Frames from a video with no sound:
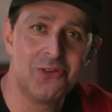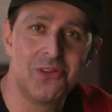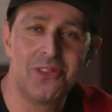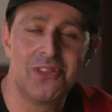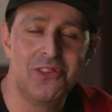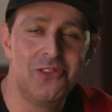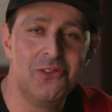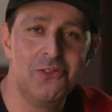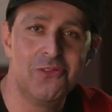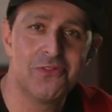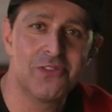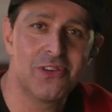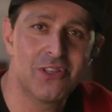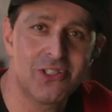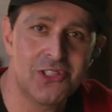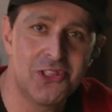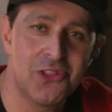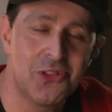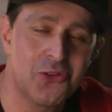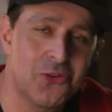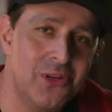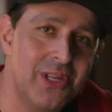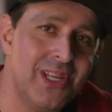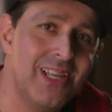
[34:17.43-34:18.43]
with new
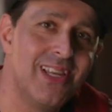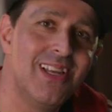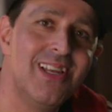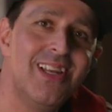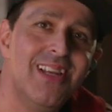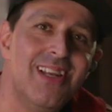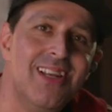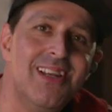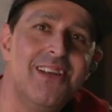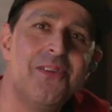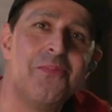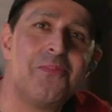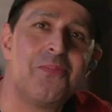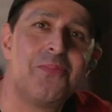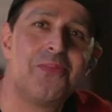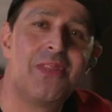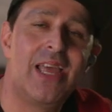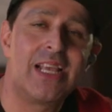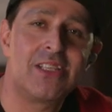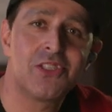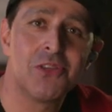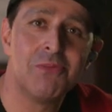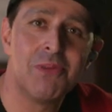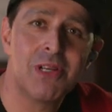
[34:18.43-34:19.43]
version 3.
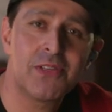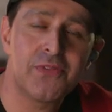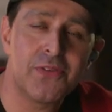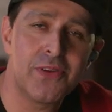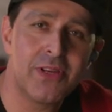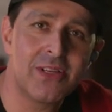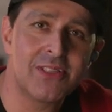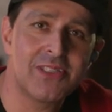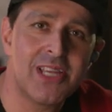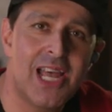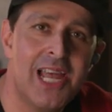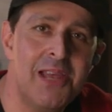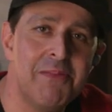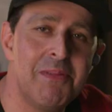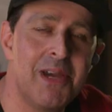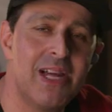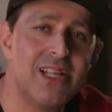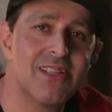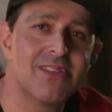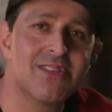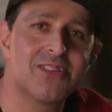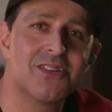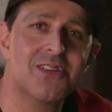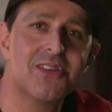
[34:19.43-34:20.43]
Thanks so much for your time,
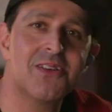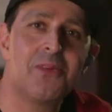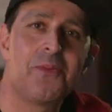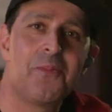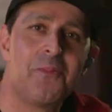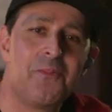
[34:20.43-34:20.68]
Alistair.